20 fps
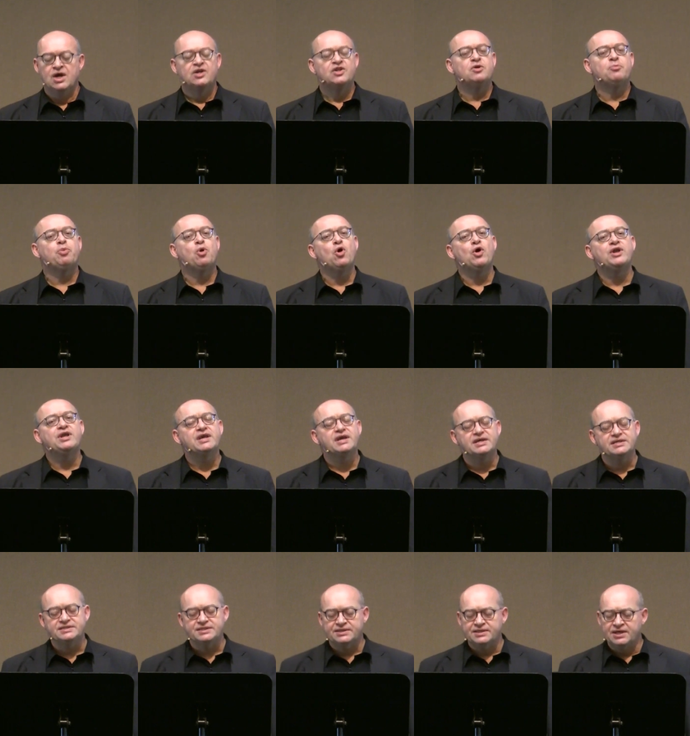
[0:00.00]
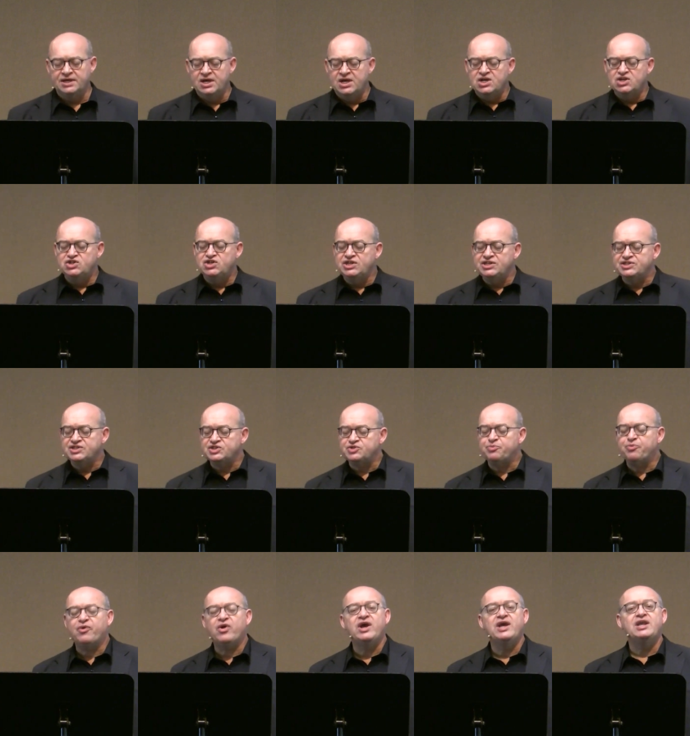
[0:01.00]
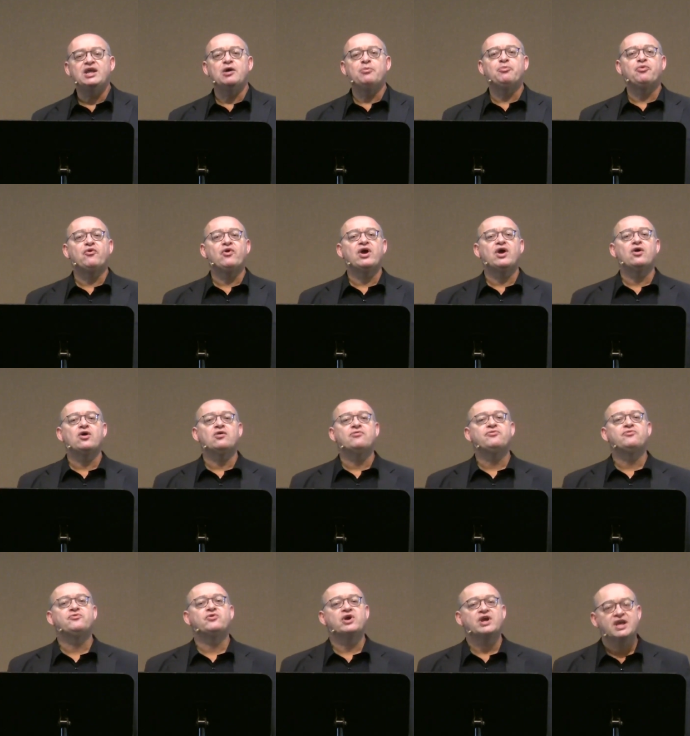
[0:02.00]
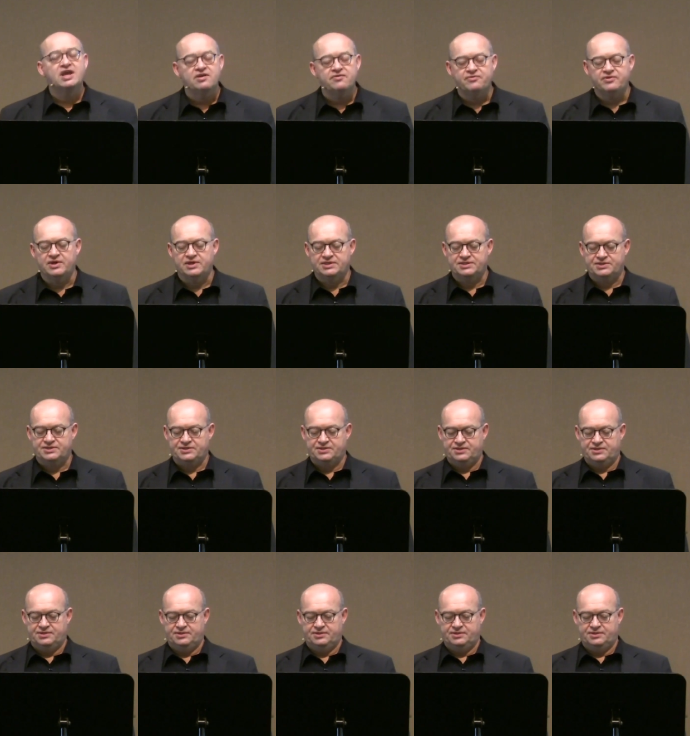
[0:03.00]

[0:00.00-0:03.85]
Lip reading: The point is, Jesus prayed a prayer of forgiveness.